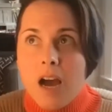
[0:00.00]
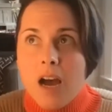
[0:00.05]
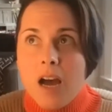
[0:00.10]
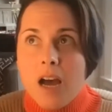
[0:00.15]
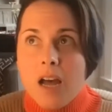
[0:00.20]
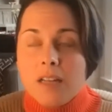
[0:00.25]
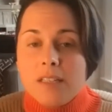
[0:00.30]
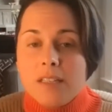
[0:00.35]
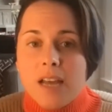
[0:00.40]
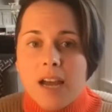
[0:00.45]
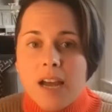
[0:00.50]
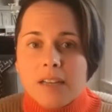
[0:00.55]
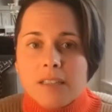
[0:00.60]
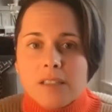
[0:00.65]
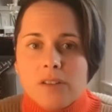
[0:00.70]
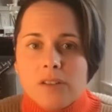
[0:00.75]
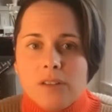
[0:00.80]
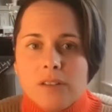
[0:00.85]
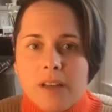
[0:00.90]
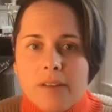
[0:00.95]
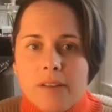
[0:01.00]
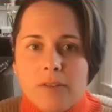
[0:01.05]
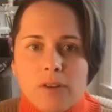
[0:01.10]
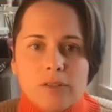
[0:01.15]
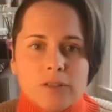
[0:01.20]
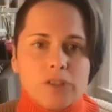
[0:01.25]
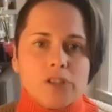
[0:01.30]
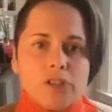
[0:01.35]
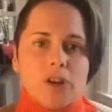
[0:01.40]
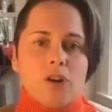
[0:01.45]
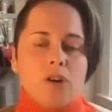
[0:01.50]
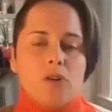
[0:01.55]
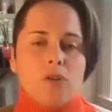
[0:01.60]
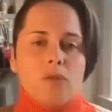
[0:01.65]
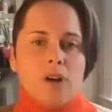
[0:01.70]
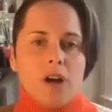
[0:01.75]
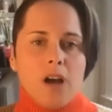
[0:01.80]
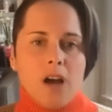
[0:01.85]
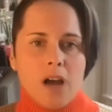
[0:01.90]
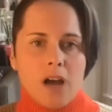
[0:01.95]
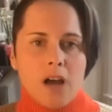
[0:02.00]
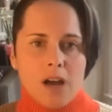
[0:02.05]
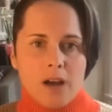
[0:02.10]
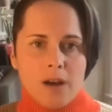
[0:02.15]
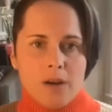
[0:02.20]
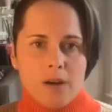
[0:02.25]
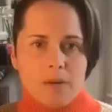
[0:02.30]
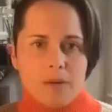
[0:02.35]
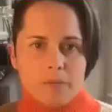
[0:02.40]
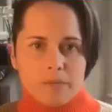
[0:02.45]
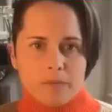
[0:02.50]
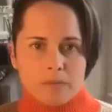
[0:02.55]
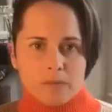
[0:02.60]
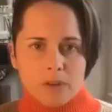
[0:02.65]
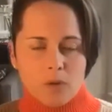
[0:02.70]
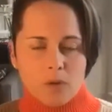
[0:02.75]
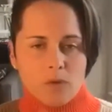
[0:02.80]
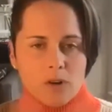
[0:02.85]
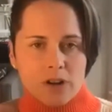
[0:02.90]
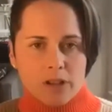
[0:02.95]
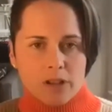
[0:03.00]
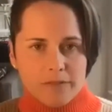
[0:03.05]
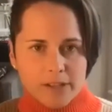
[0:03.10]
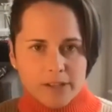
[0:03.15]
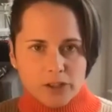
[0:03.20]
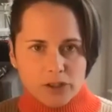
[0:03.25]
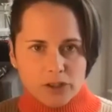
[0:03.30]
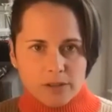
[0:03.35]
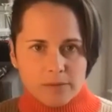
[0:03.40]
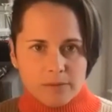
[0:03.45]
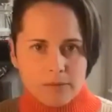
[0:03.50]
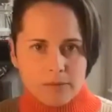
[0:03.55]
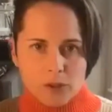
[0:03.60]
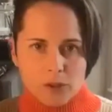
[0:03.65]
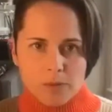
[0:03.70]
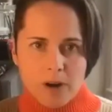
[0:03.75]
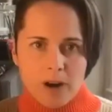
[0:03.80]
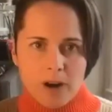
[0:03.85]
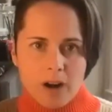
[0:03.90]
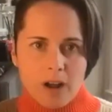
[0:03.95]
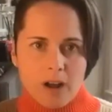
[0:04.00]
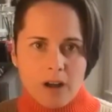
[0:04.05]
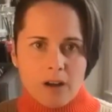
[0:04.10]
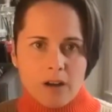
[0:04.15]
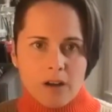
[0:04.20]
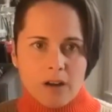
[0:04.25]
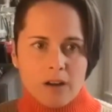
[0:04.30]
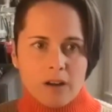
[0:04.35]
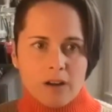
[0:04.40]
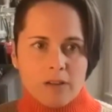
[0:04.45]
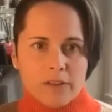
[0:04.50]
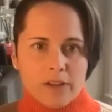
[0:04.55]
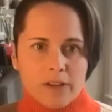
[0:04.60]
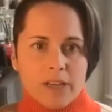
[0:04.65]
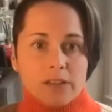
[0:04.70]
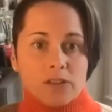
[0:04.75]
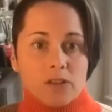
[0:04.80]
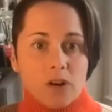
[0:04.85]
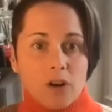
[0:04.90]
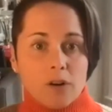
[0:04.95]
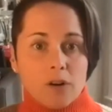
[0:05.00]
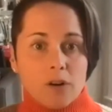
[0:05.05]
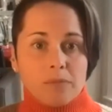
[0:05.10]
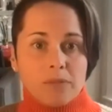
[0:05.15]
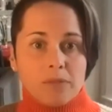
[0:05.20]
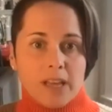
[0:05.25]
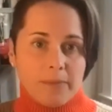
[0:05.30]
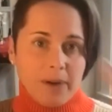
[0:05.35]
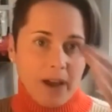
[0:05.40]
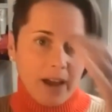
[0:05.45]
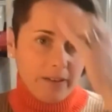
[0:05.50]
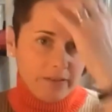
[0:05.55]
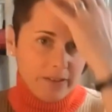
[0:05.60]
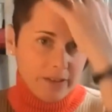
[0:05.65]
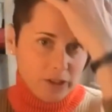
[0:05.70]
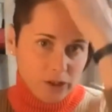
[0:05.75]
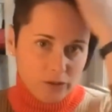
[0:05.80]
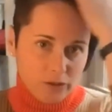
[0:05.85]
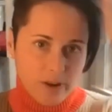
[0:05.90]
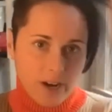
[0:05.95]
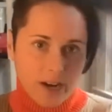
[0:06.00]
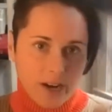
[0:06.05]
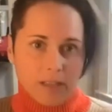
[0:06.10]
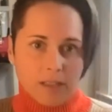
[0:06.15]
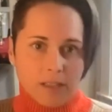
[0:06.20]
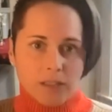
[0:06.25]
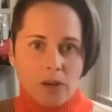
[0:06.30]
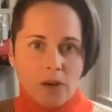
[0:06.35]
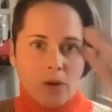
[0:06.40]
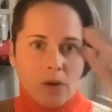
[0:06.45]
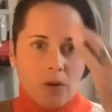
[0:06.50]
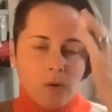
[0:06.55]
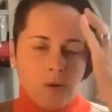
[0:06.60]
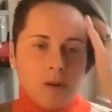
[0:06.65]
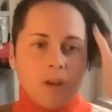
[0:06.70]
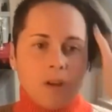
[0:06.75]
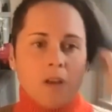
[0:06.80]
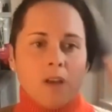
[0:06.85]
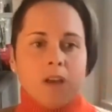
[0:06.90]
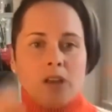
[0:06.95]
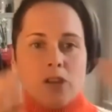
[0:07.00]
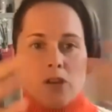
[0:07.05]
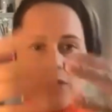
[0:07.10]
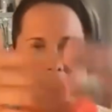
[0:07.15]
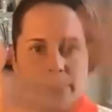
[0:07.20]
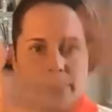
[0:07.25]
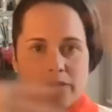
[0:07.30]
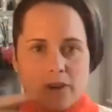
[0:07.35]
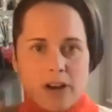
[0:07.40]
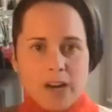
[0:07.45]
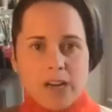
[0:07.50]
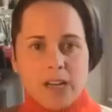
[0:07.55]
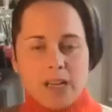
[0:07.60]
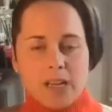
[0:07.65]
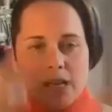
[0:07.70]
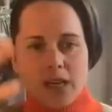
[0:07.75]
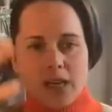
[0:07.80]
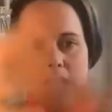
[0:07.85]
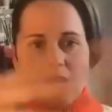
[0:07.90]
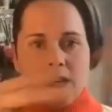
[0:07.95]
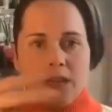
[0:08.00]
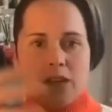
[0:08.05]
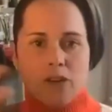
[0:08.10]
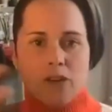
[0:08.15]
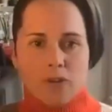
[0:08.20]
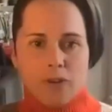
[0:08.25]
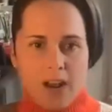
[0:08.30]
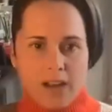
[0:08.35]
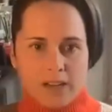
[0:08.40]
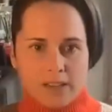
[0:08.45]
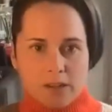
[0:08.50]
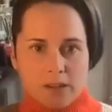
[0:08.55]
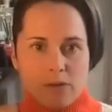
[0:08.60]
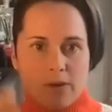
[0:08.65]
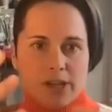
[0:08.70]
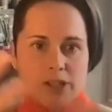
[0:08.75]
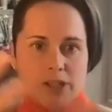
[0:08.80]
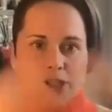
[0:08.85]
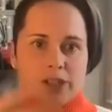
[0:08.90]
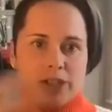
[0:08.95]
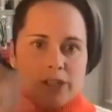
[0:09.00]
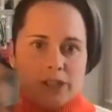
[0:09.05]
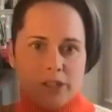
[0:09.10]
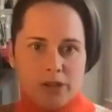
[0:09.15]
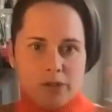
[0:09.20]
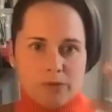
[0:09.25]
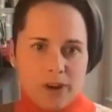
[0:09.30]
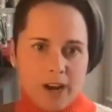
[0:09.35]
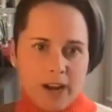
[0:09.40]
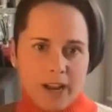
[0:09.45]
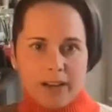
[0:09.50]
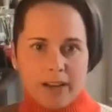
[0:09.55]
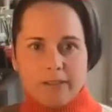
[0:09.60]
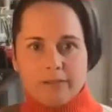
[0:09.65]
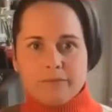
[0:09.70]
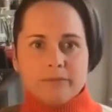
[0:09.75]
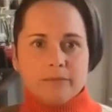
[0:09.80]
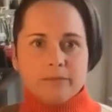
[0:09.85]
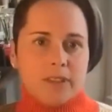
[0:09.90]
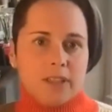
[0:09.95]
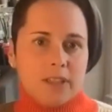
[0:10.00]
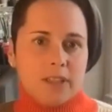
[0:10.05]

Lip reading: a tactical level, so one of the features I'm most proud of is our playback feature, right? So you have your IDE, you ask a question, you write,